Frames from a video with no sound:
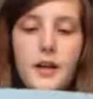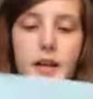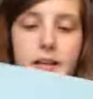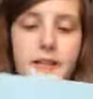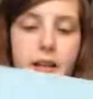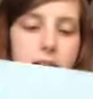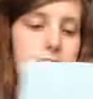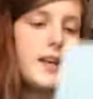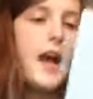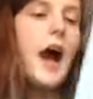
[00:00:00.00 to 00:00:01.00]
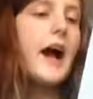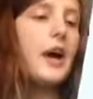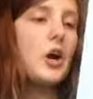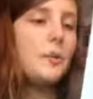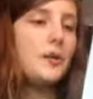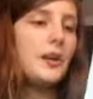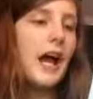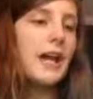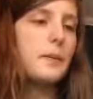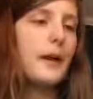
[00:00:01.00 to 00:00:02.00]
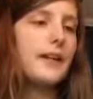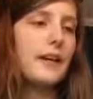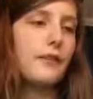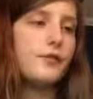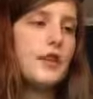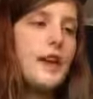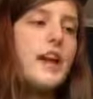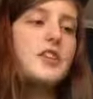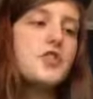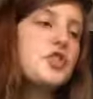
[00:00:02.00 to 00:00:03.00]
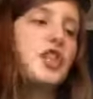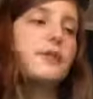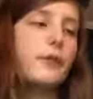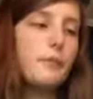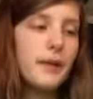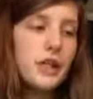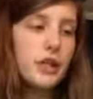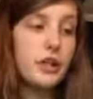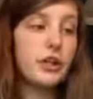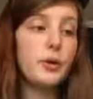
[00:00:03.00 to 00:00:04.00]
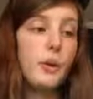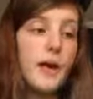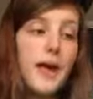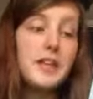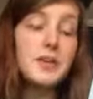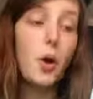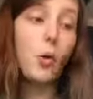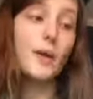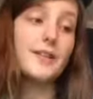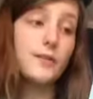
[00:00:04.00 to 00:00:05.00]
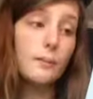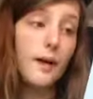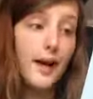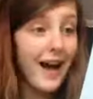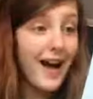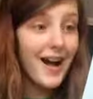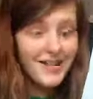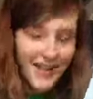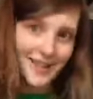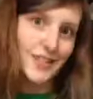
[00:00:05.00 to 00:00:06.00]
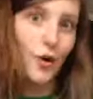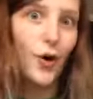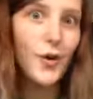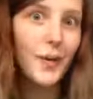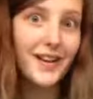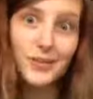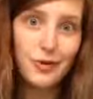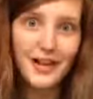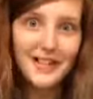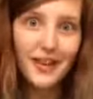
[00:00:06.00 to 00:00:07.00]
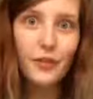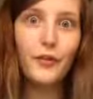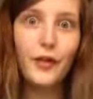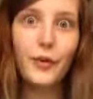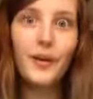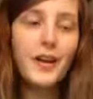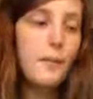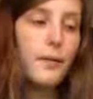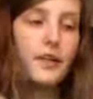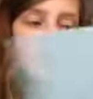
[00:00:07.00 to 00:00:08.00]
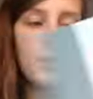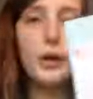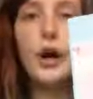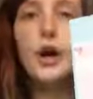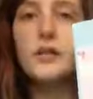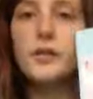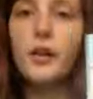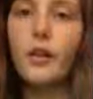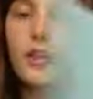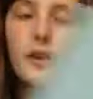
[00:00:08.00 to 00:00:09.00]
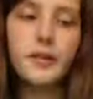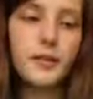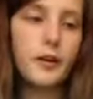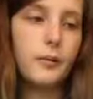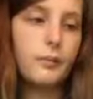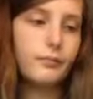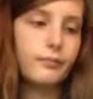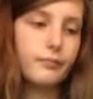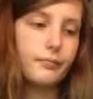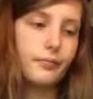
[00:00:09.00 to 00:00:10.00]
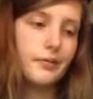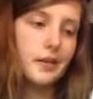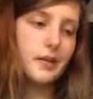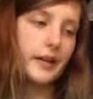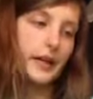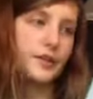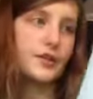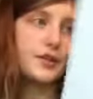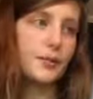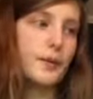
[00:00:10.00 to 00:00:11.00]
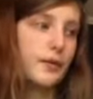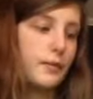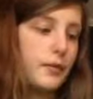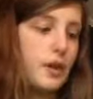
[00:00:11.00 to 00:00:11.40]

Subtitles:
And it says, I hope you like my gift. It's just from me to you. It's always from my heart as you're always racing through. But there's no cars or anything, so it's kind of stupid.